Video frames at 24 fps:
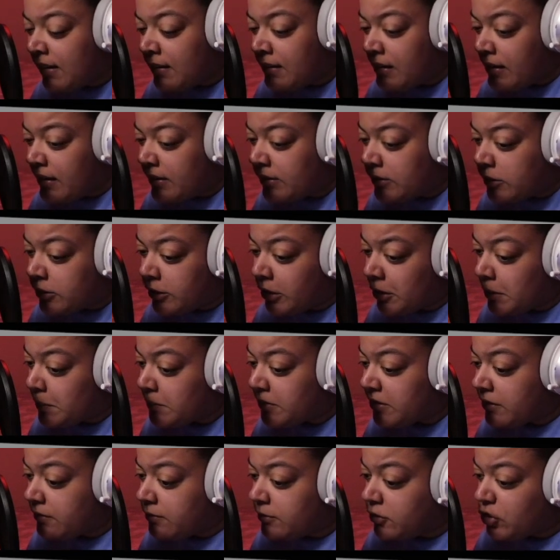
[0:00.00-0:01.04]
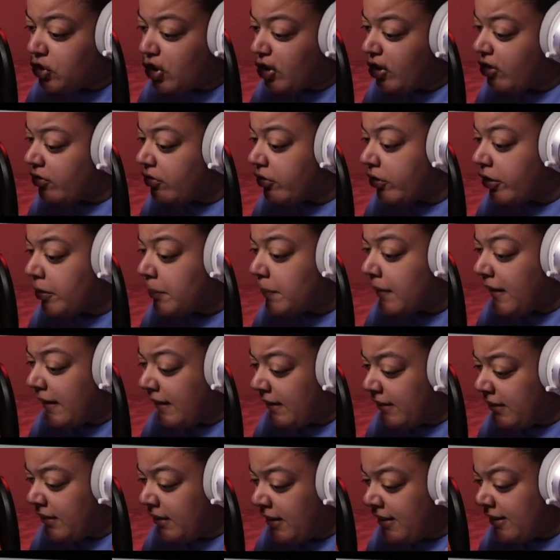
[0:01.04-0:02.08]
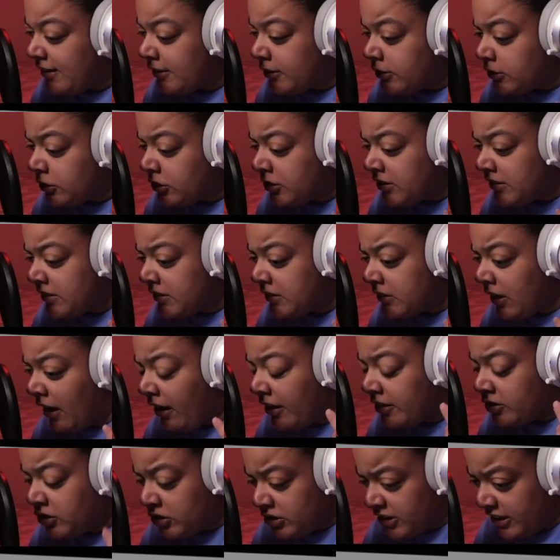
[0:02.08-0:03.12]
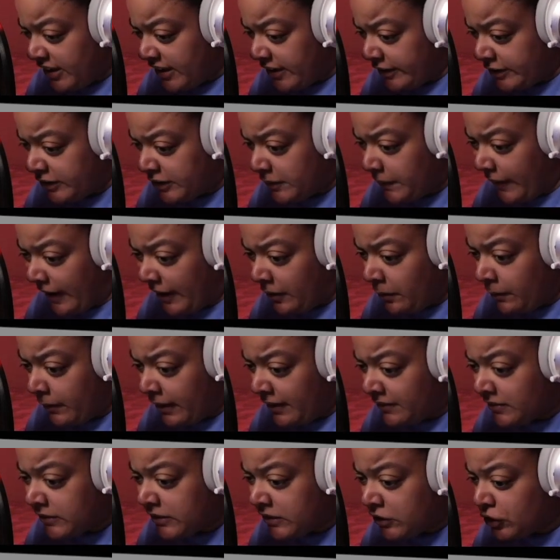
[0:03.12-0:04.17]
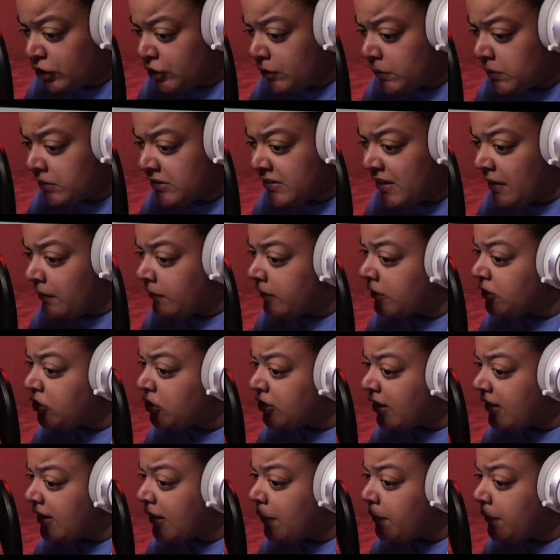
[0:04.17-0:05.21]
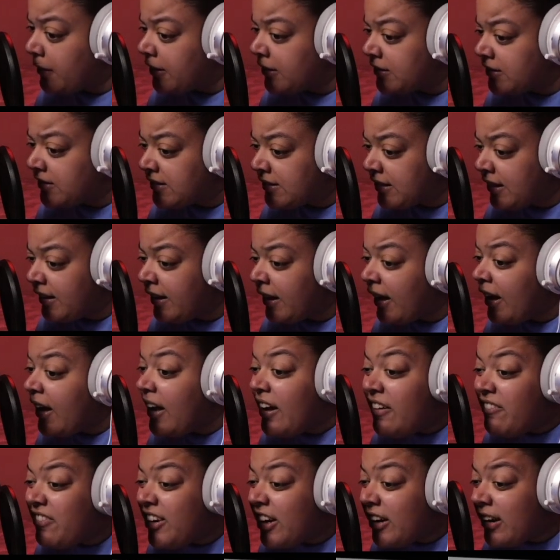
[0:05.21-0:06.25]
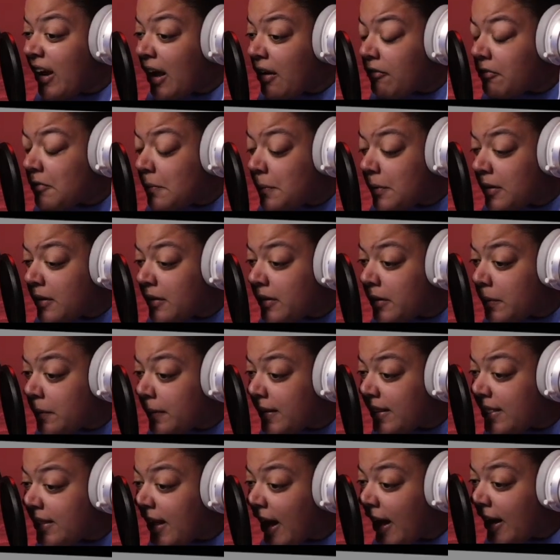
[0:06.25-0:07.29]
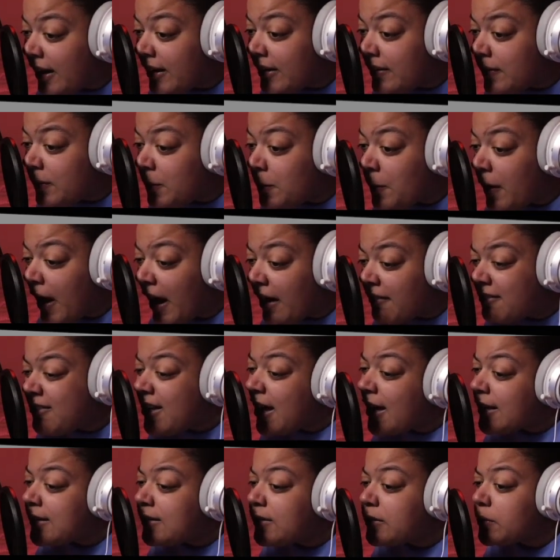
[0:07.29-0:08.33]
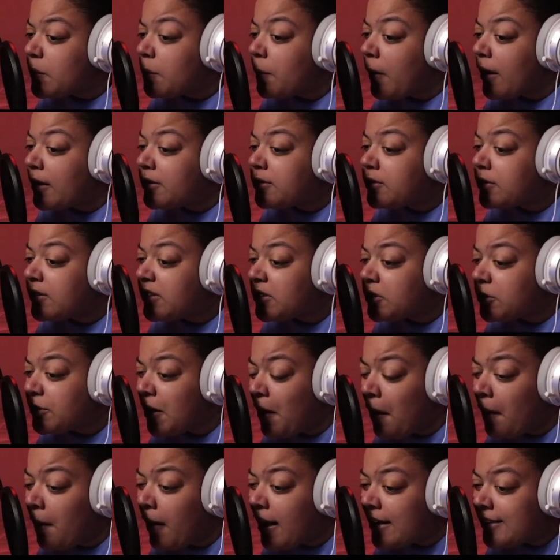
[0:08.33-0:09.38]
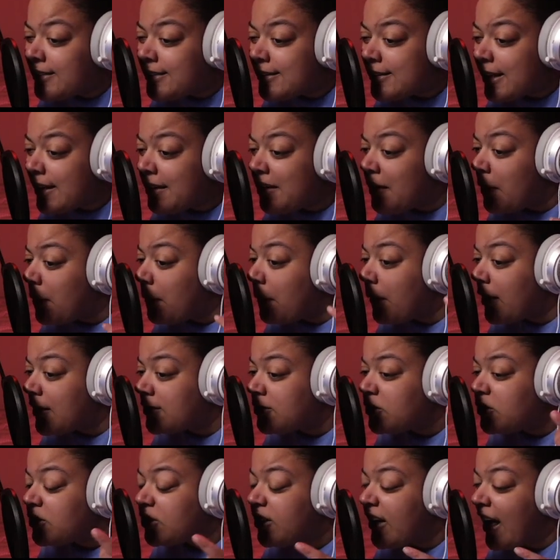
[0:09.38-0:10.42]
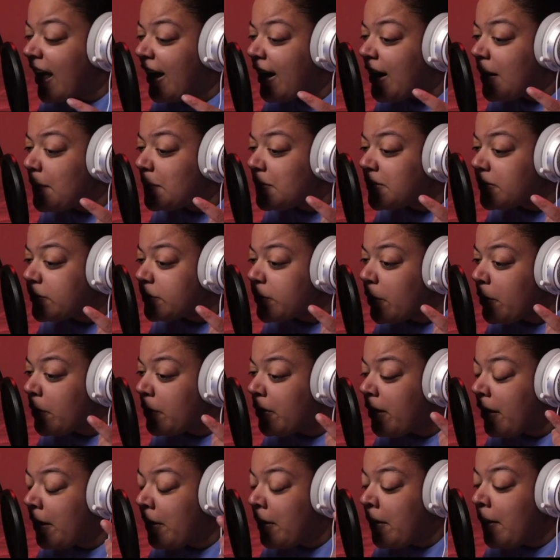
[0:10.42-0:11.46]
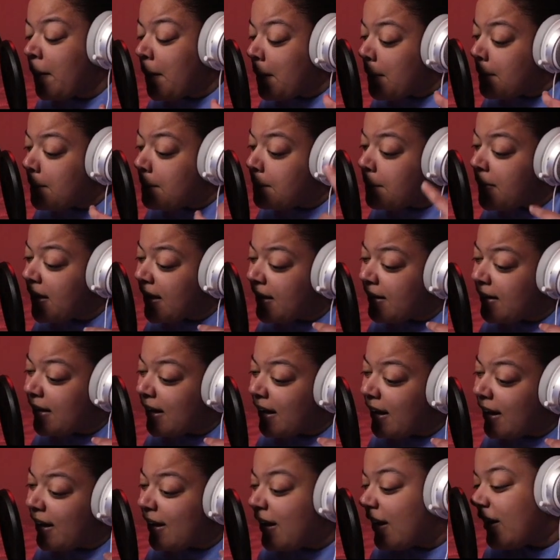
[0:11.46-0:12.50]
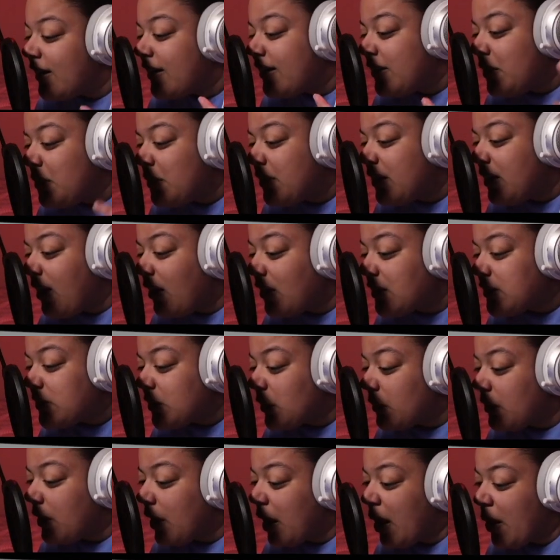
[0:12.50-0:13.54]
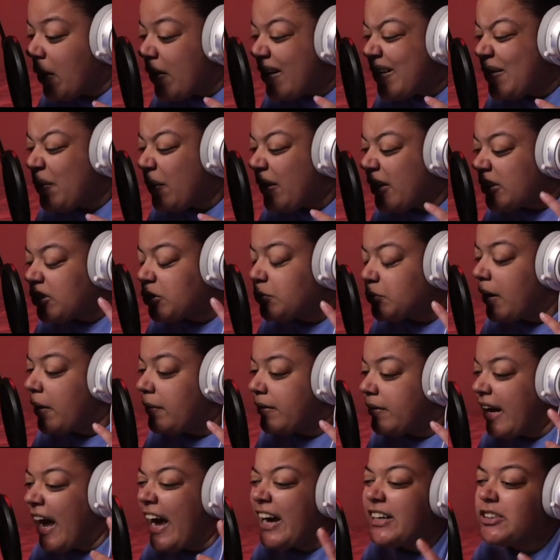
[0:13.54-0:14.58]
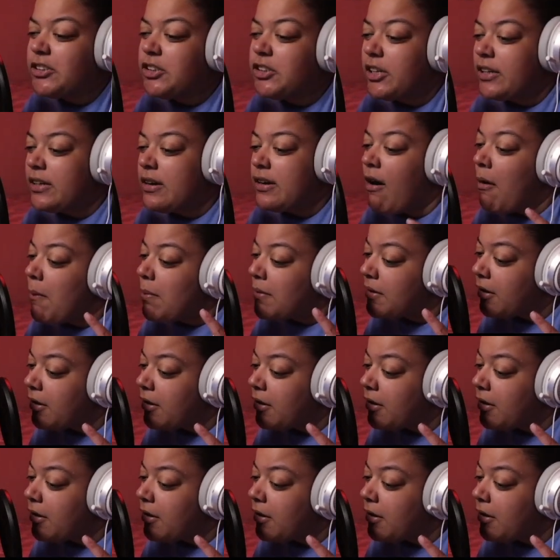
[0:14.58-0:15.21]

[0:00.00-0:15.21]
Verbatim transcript: in terms of Jennifer, but I think she's dodged the antimatter wave since she was the only Jen that we could see. If you're not familiar with that and you have yet to watch the show, I'd say go watch that episode. But uh, you can also go and watch my reaction. I'll put a